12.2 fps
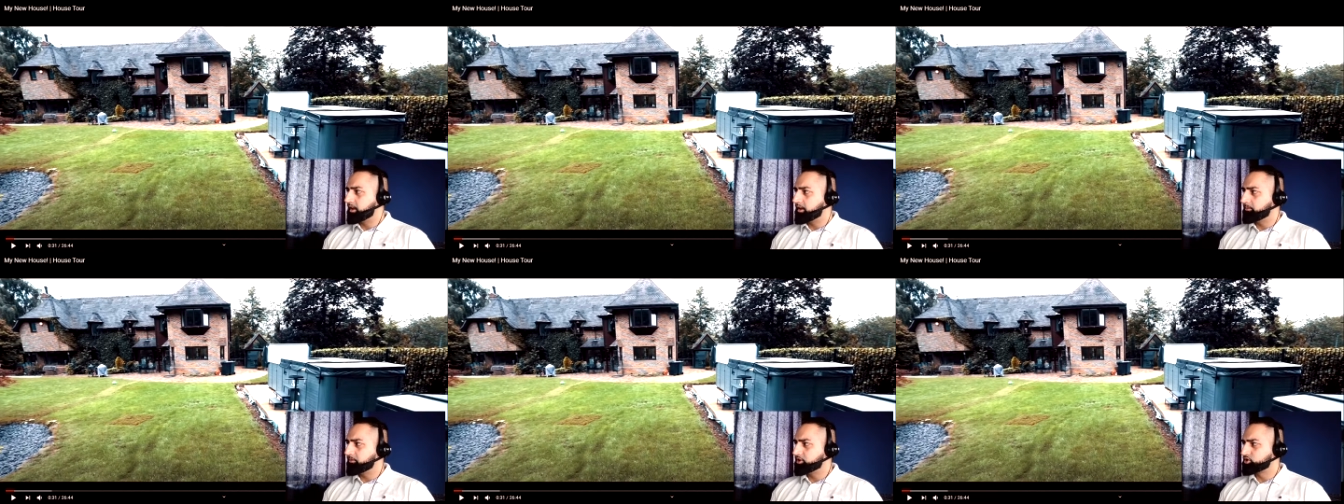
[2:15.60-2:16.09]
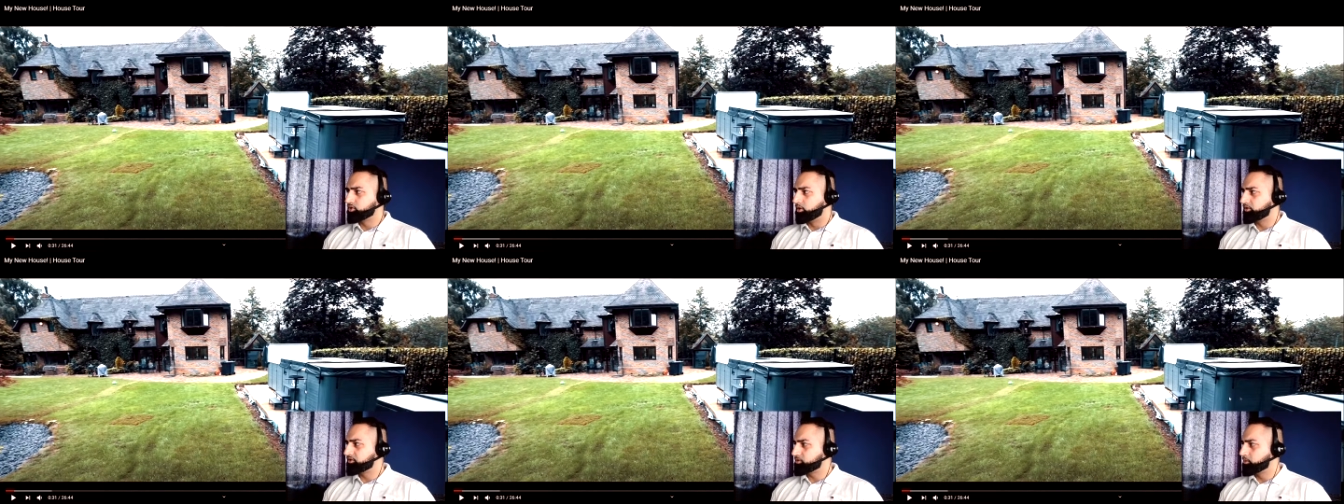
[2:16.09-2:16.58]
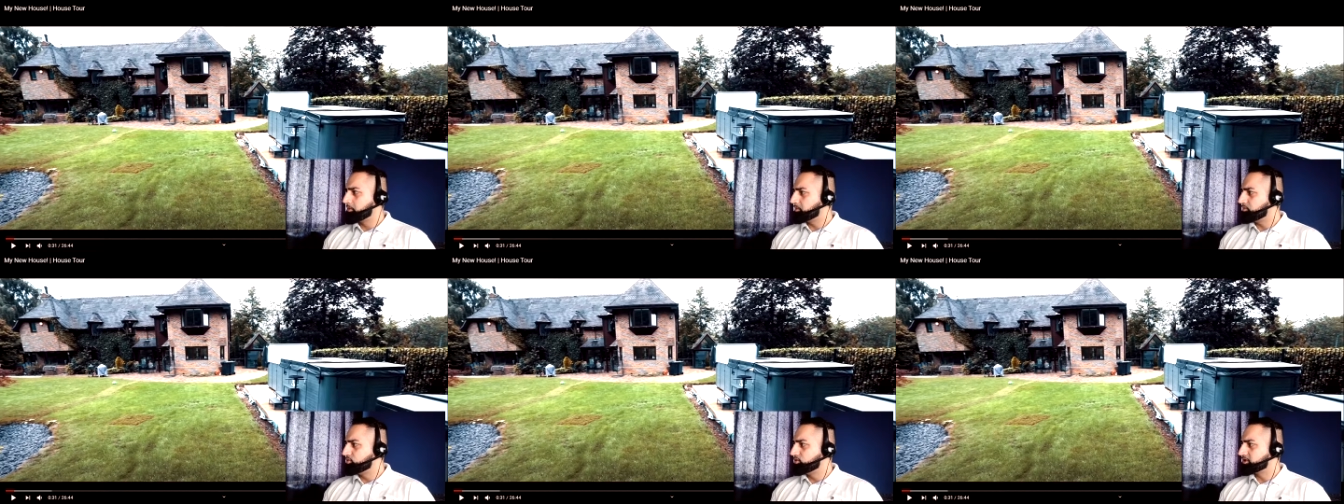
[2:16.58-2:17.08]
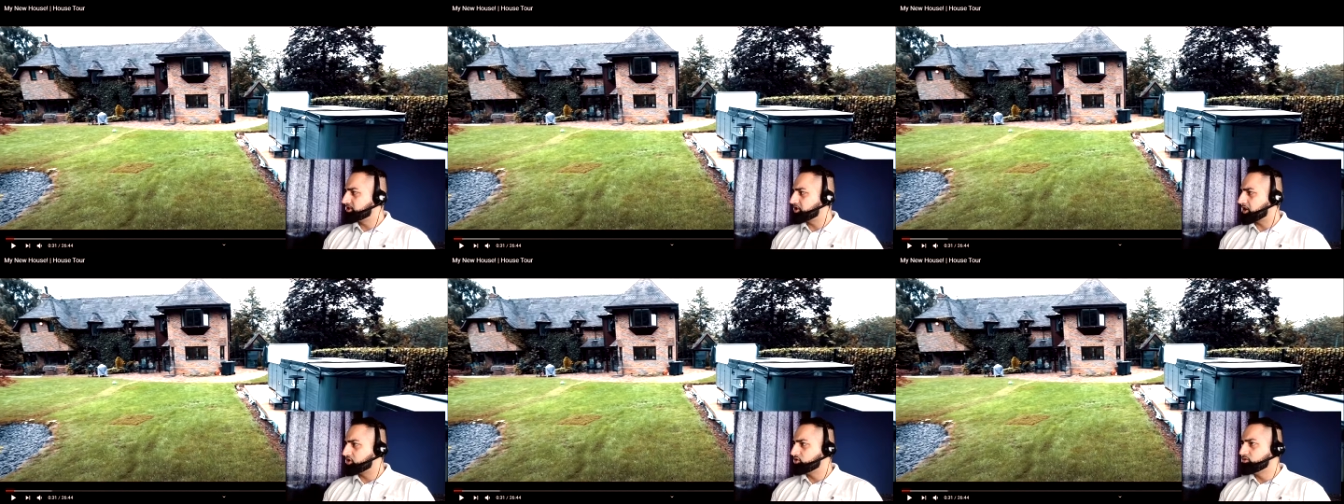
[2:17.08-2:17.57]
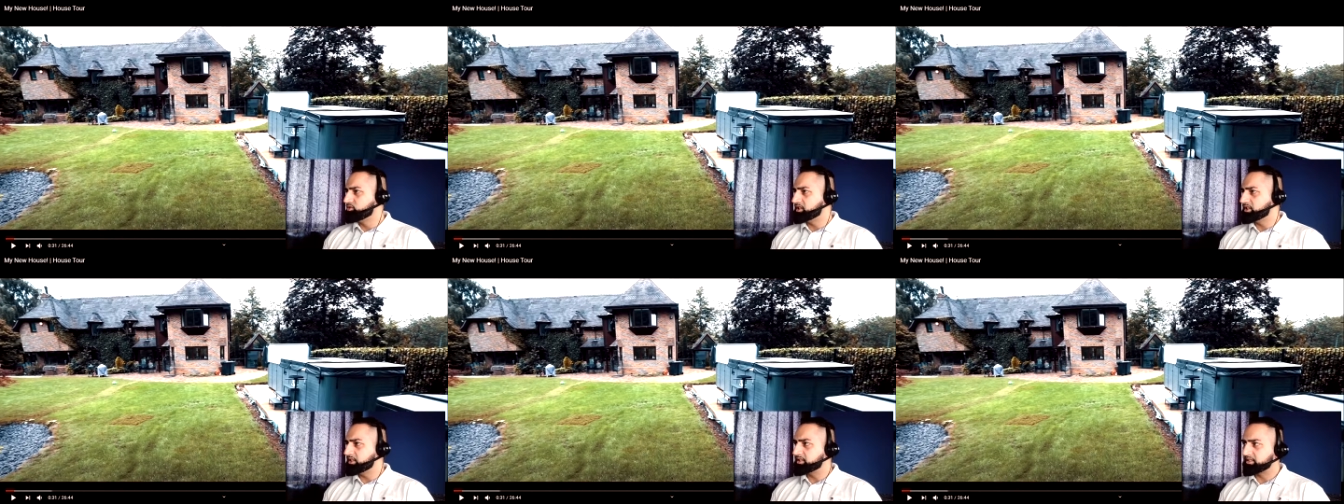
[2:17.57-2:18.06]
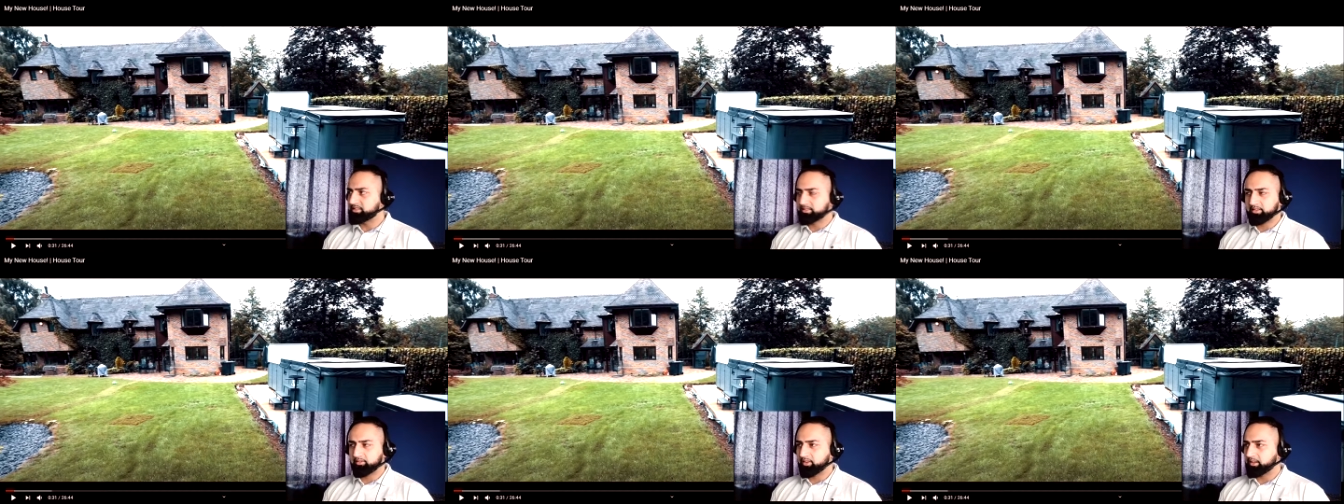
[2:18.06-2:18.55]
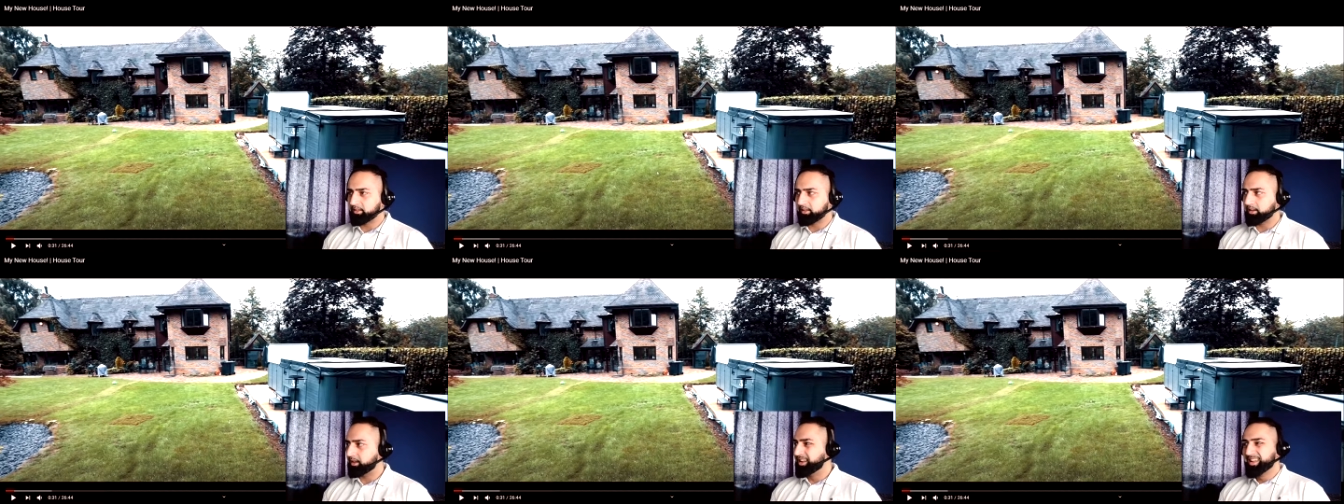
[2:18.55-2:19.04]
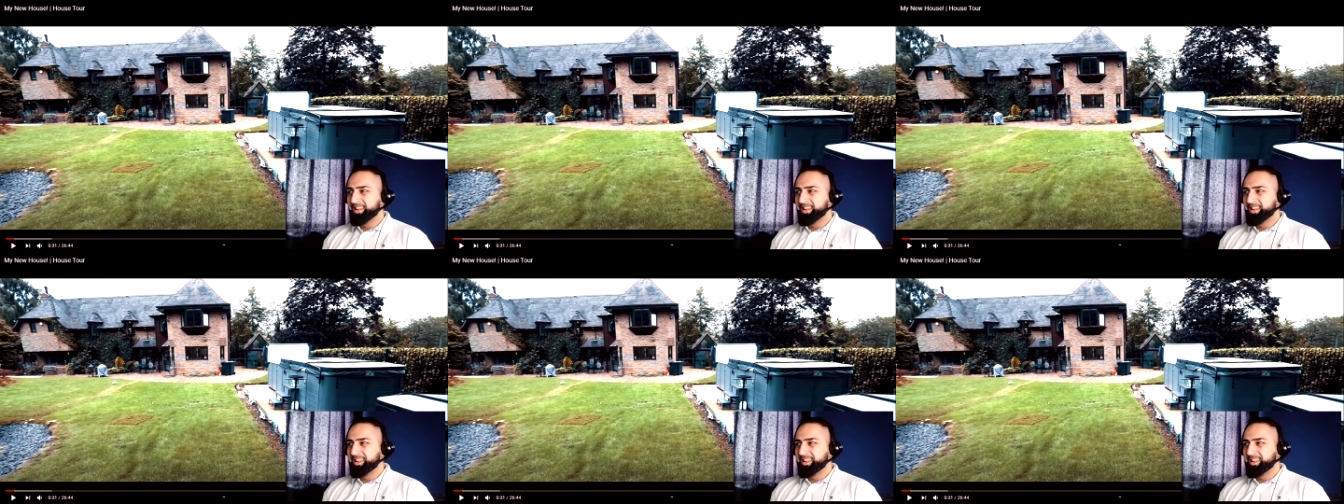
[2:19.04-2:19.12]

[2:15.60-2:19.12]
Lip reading: This sort of swimming pools and jacuzzis and stuff like that.